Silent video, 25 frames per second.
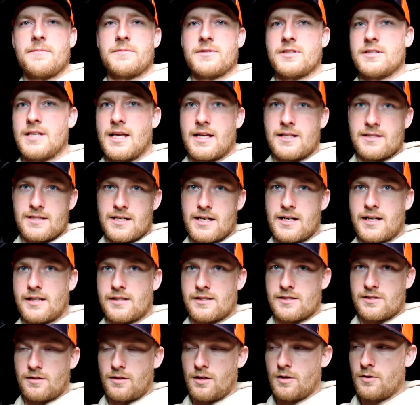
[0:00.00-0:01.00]
in 10
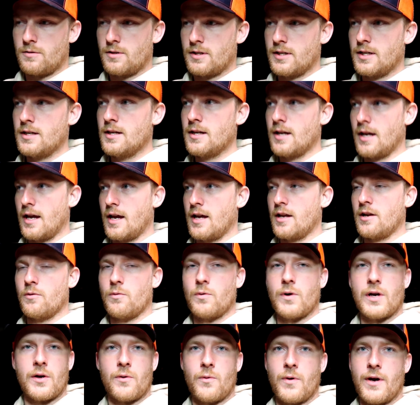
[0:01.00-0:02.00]
seconds slowly, and it
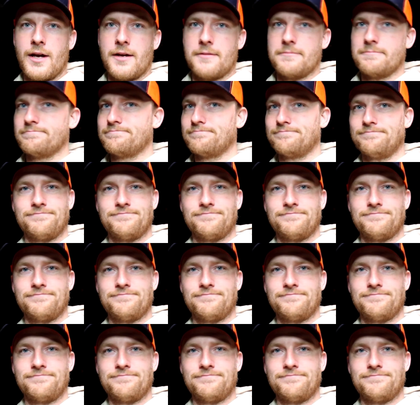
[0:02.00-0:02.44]
went away.